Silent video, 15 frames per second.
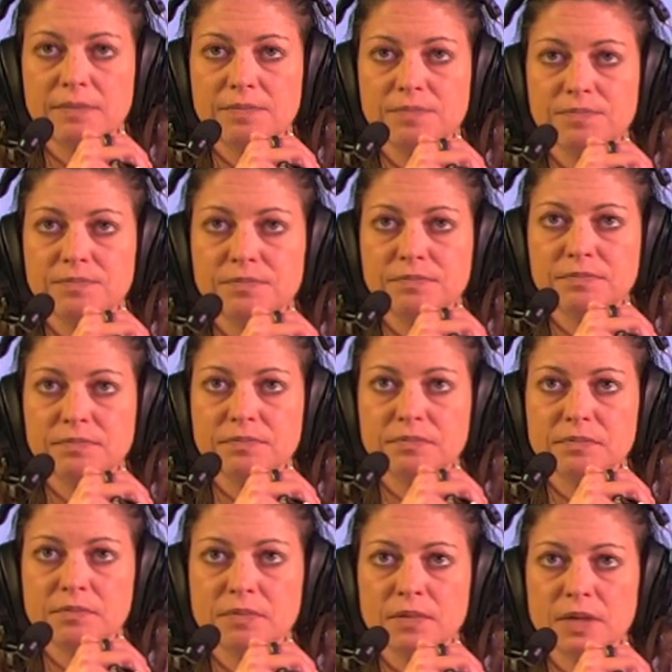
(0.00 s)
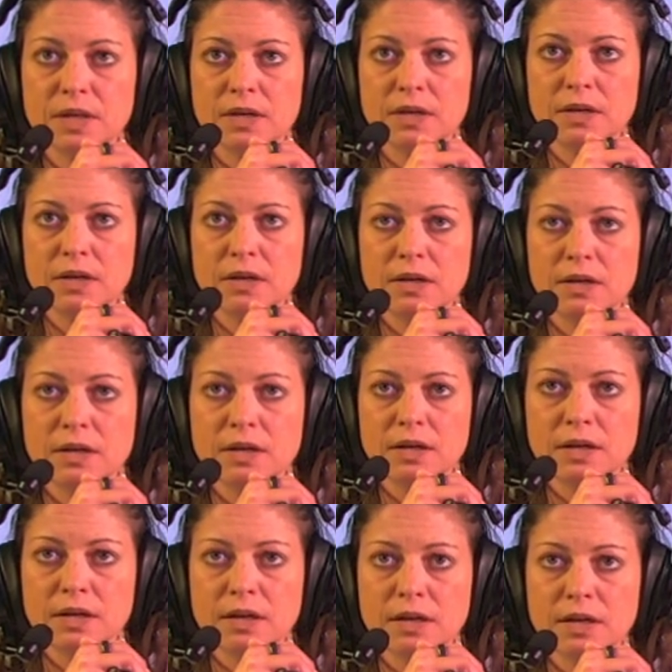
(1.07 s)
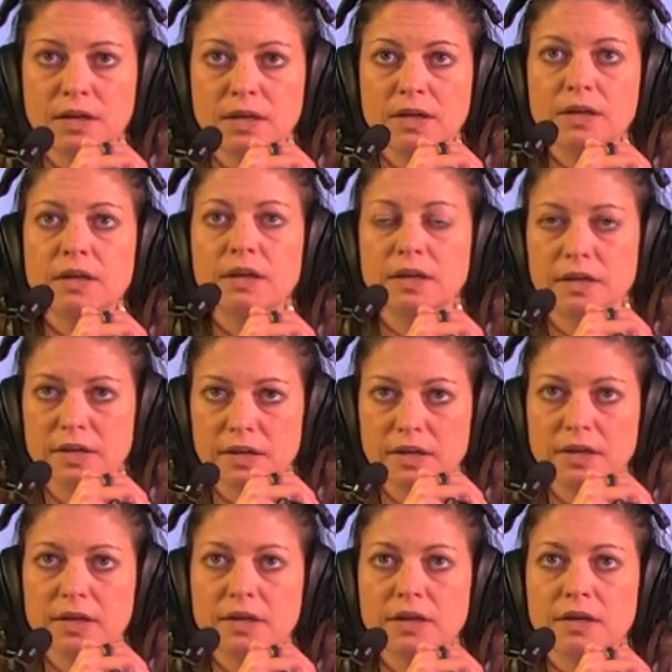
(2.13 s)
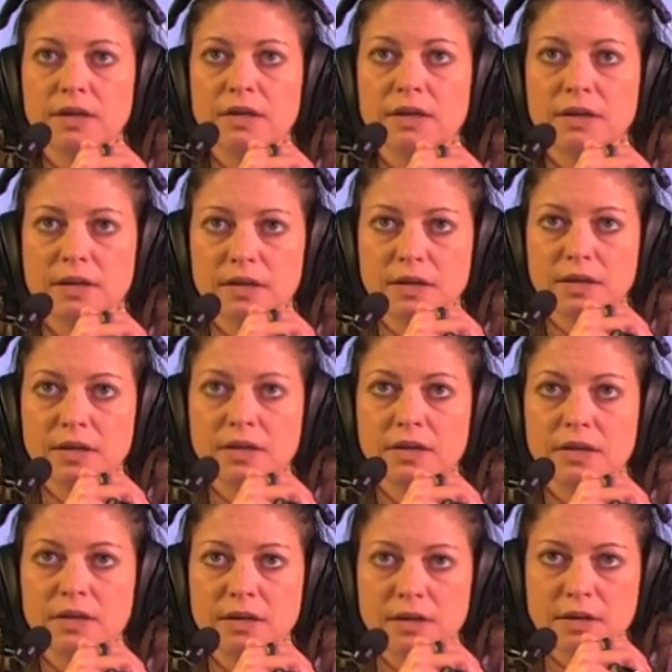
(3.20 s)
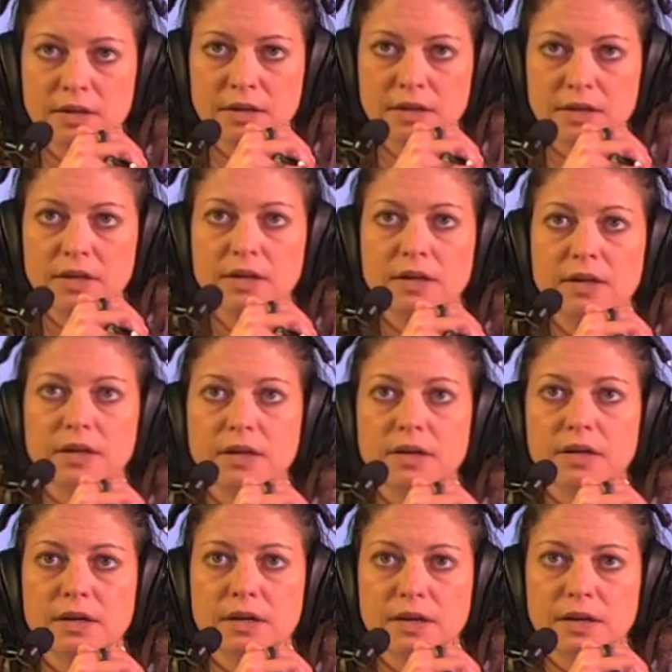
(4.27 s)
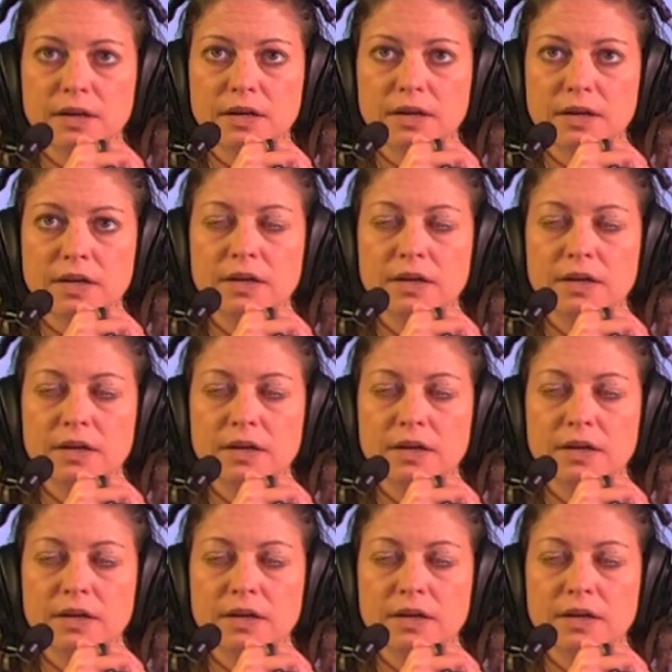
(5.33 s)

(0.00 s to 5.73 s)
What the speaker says: No words are spoken by the person on screen.